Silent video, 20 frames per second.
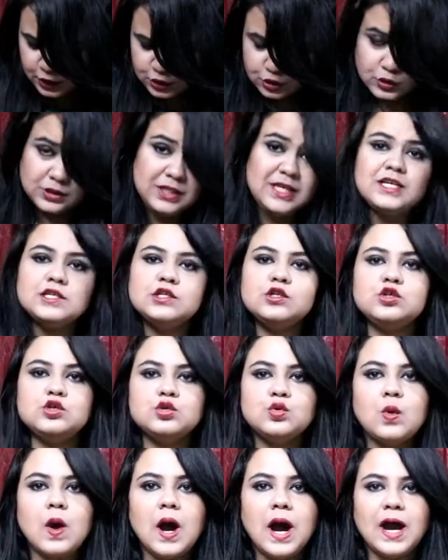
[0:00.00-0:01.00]
So these
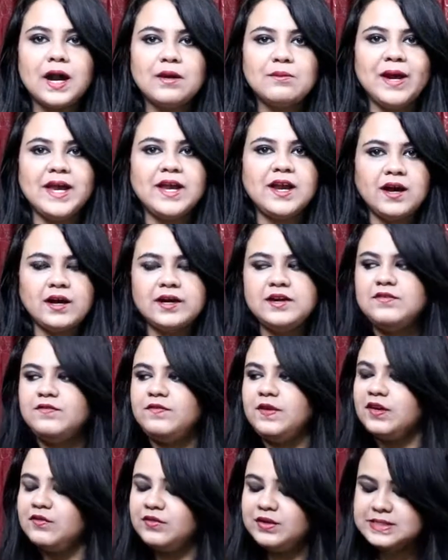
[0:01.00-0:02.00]
two are my current
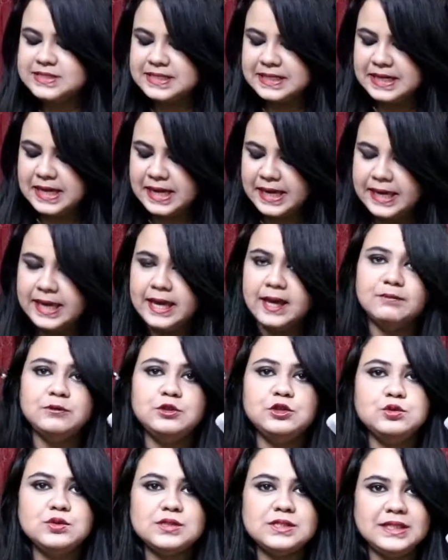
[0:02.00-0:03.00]
favorites, and I am
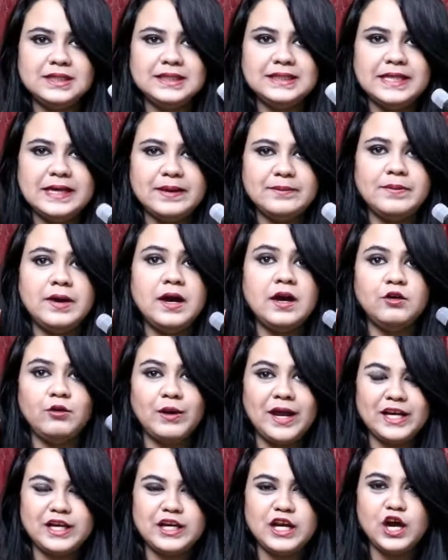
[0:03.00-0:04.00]
using them
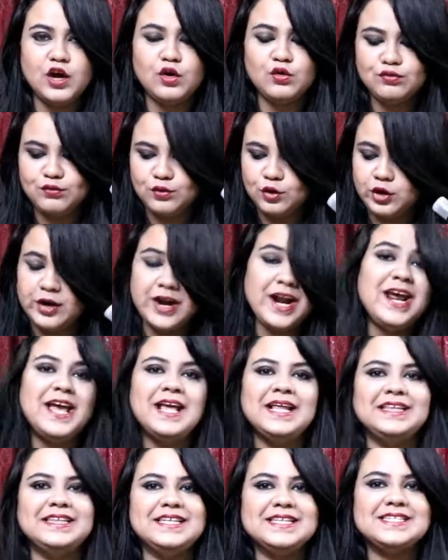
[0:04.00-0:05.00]
right now for
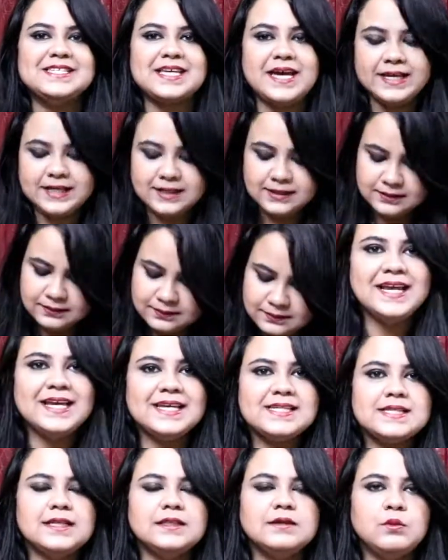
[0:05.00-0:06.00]
this cycle.
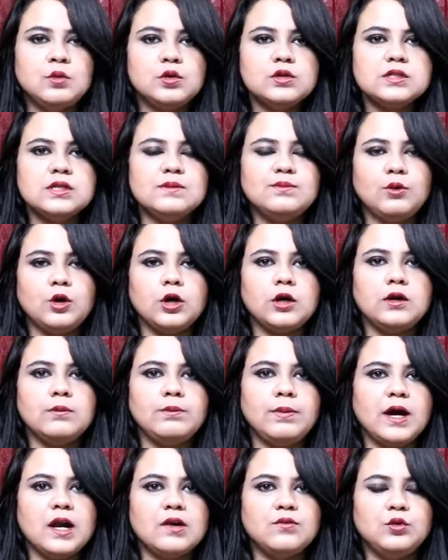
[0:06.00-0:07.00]
Next and the most important
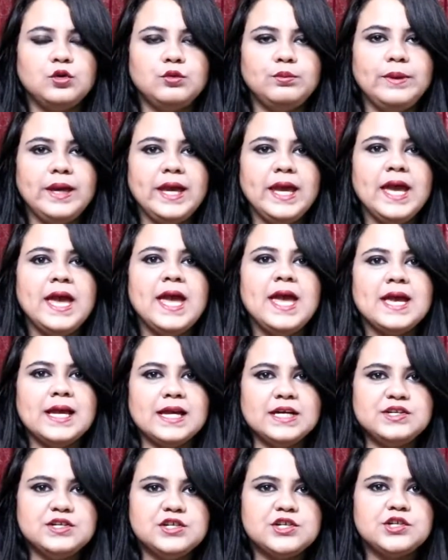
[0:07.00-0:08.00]
part would be
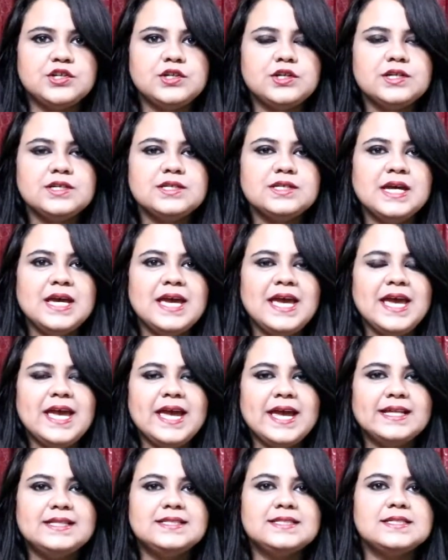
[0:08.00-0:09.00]
conditioners.
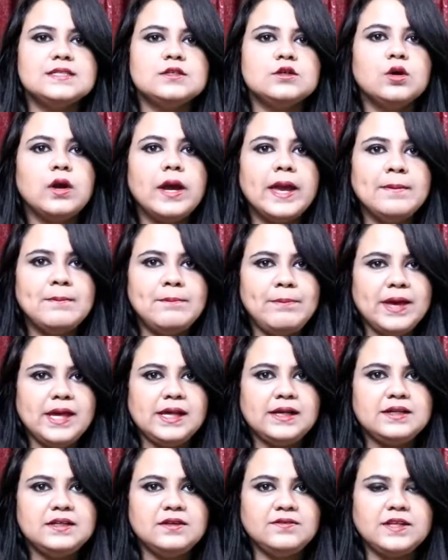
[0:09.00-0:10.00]
It's
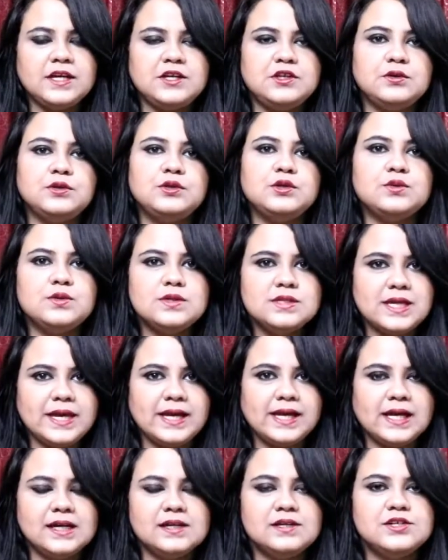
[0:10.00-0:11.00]
imperative that you use a
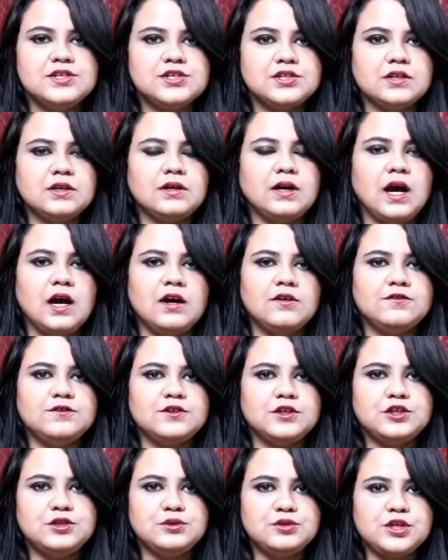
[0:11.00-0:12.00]
conditioner
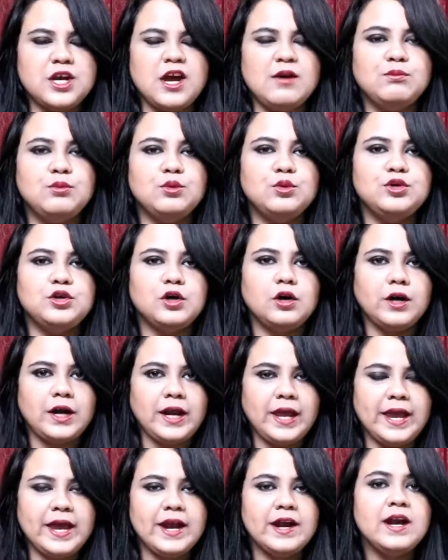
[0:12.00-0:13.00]
after you shampoo your
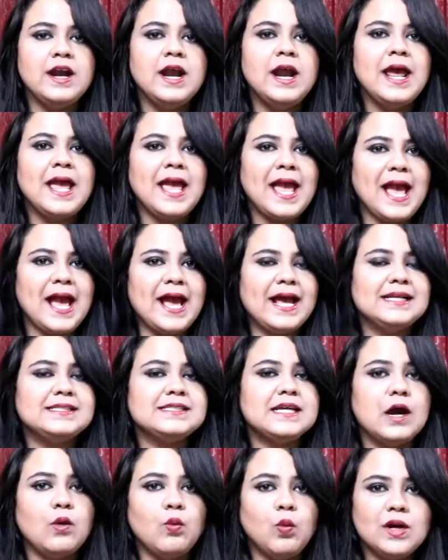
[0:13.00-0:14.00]
hair,
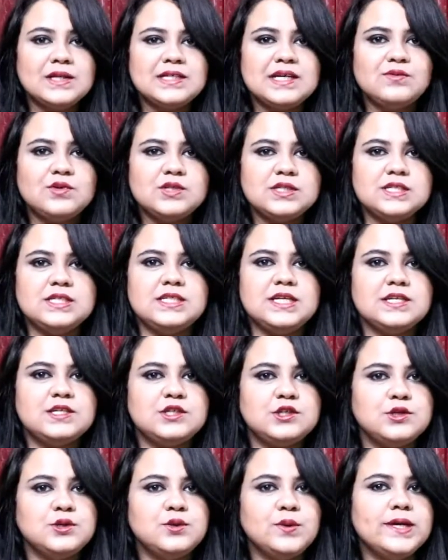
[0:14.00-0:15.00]
and what I would
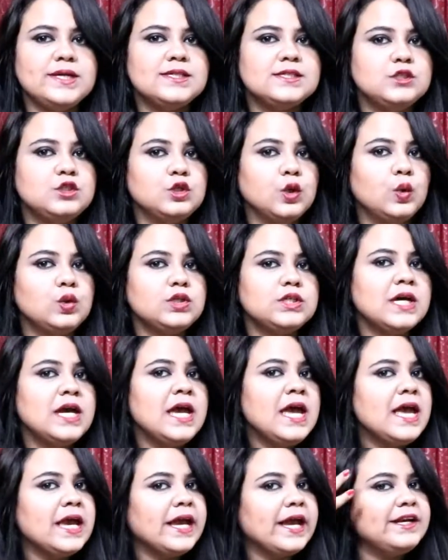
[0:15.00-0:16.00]
suggest you is don't
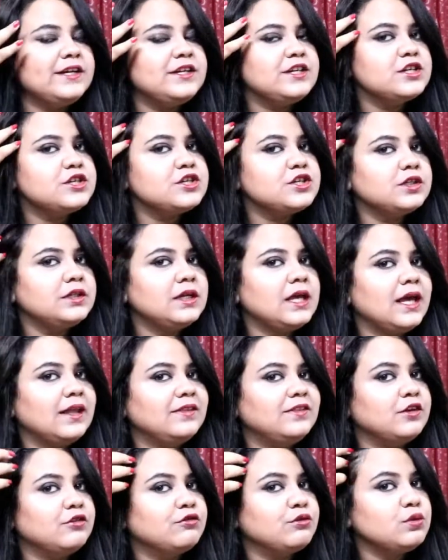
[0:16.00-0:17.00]
condition
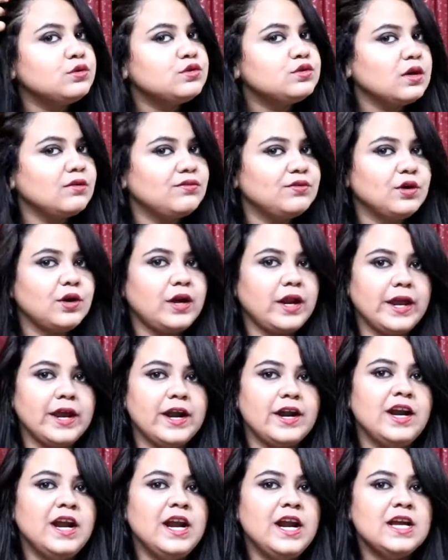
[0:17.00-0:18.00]
the roots of your
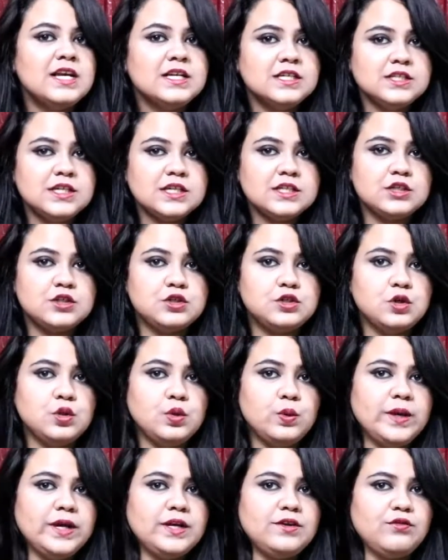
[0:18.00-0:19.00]
hair. Just
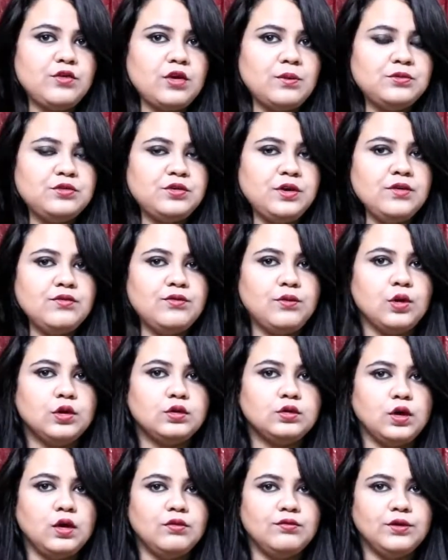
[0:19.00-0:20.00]
do it from
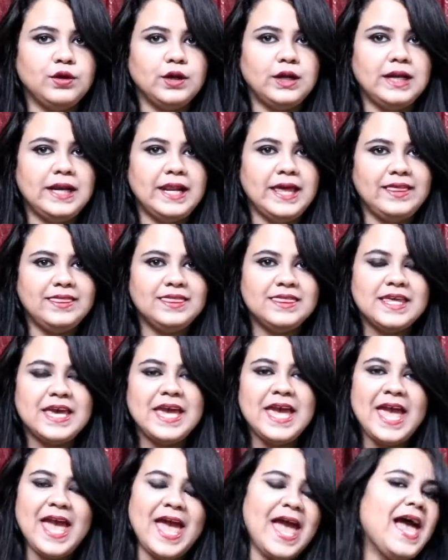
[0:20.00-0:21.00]
3/4 of your length,
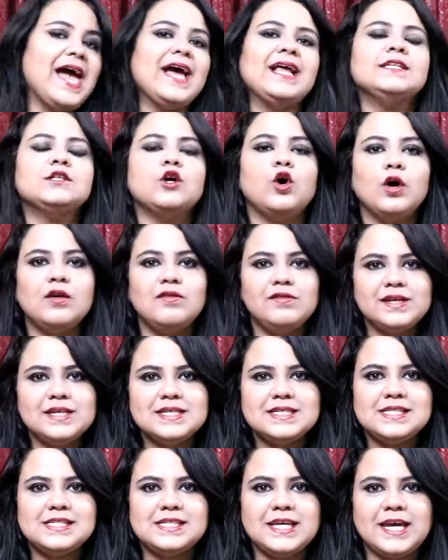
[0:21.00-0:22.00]
and
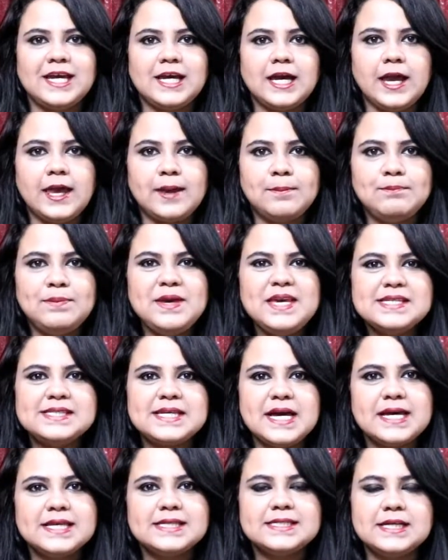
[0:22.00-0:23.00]
always take a
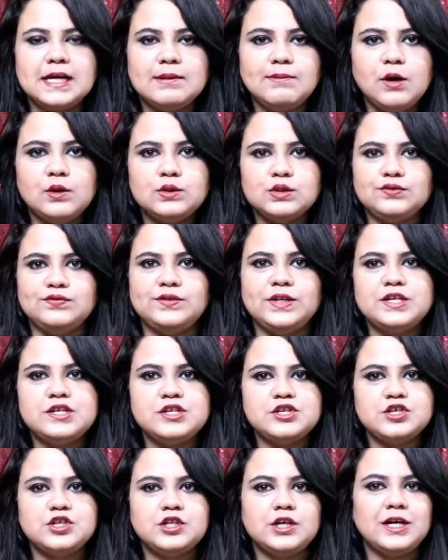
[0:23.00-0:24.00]
pea-sized amount of
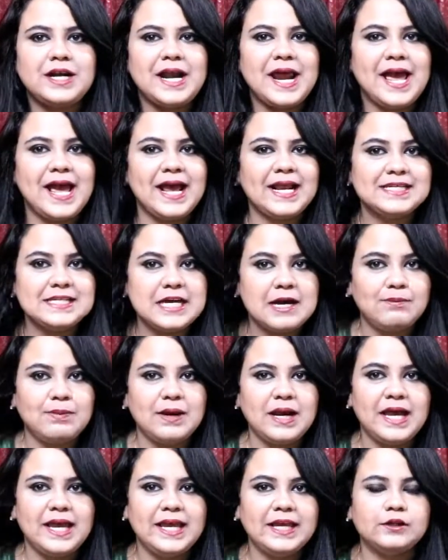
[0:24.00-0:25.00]
conditioner and
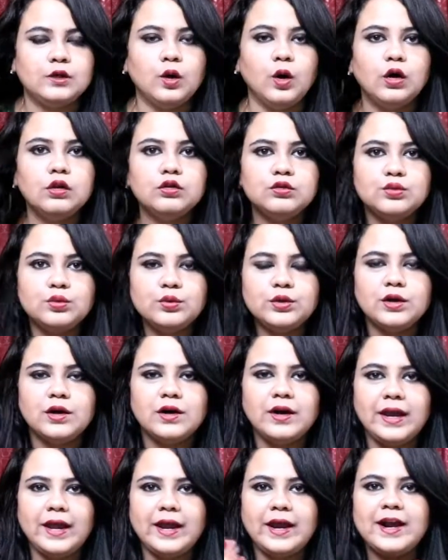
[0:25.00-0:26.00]
apply it all through your
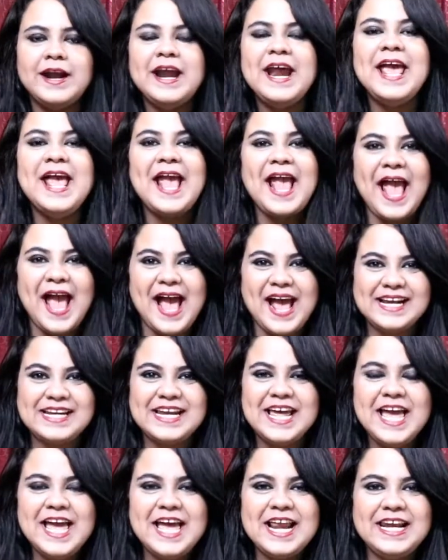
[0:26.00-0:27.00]
hair,
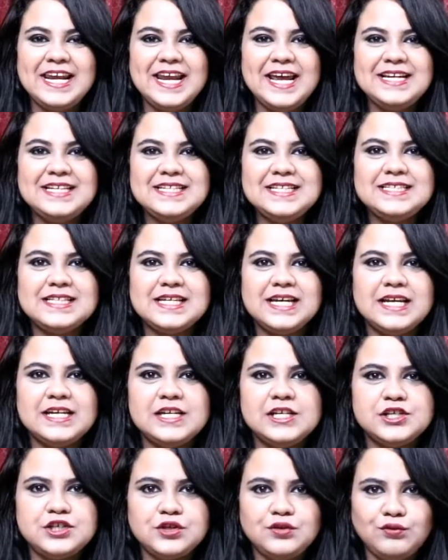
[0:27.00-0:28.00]
and let it
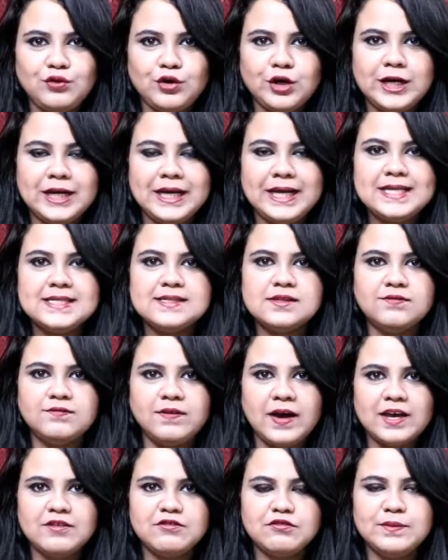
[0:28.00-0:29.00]
condition for at least
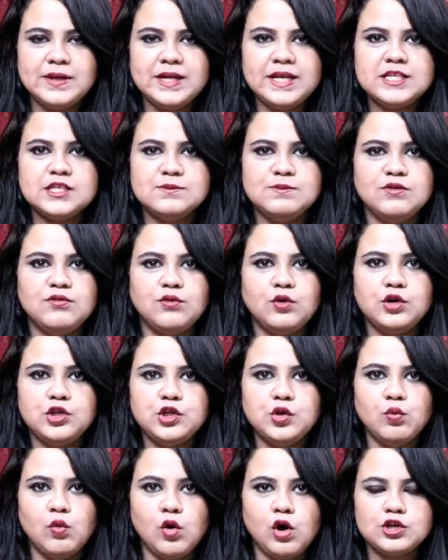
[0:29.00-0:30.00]
5 minutes before
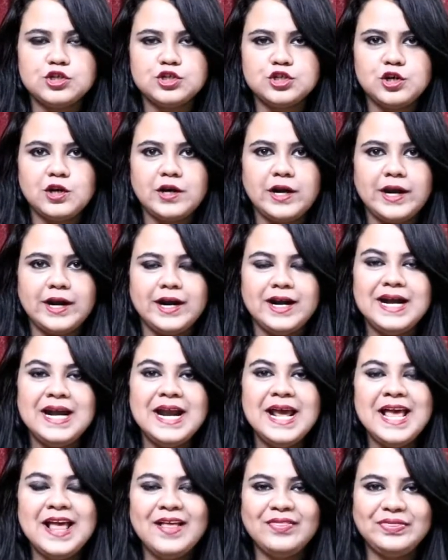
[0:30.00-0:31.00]
you wash your hair.
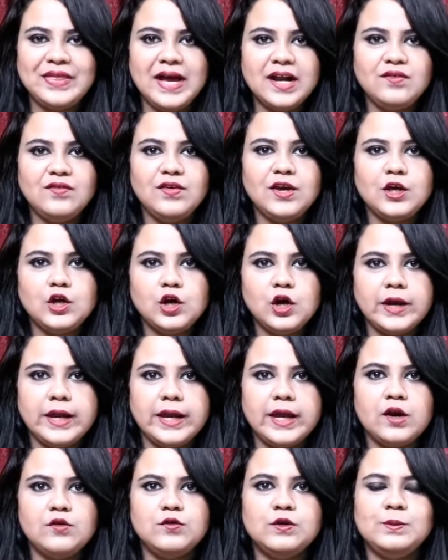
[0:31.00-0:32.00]
That way your
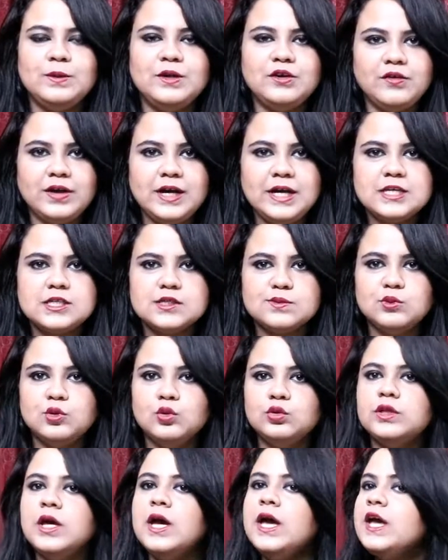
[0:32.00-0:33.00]
hair will be really
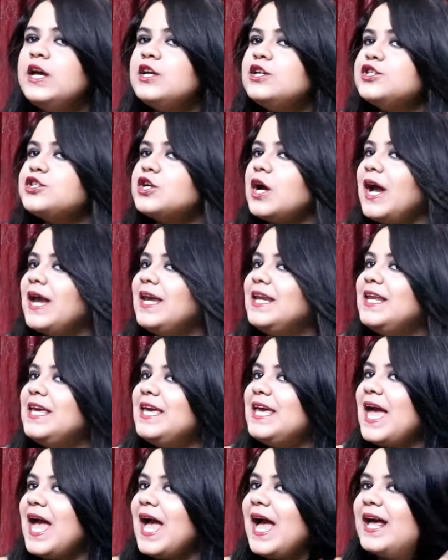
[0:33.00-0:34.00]
smooth,
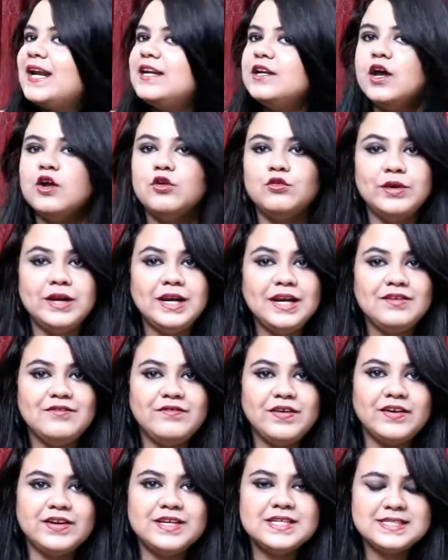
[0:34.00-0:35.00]
shiny, and really
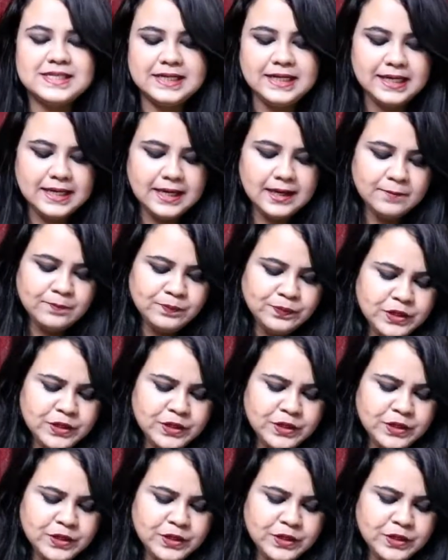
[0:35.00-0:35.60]
very silky.